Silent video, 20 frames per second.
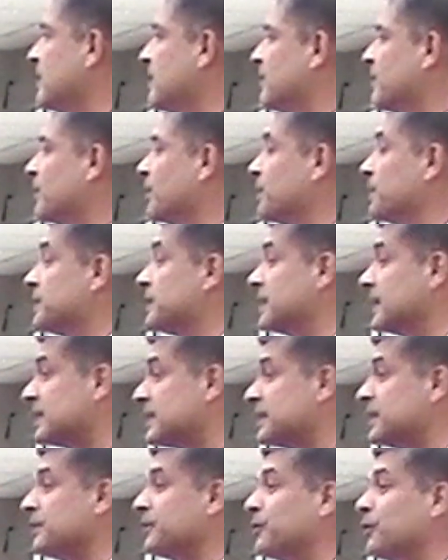from
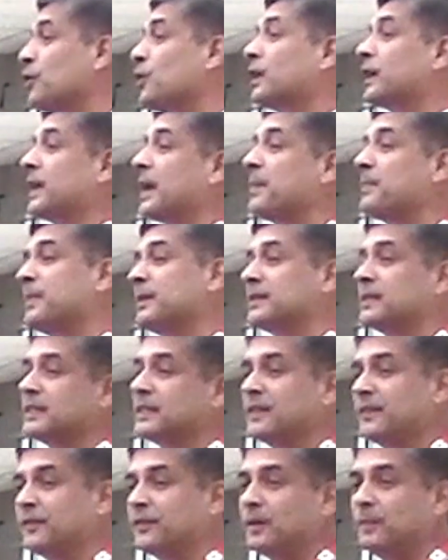64 campuses
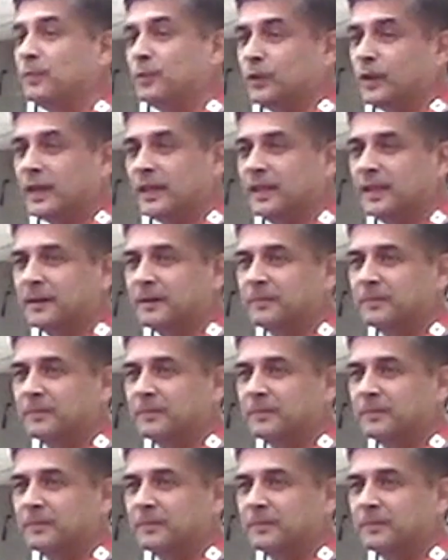have come together.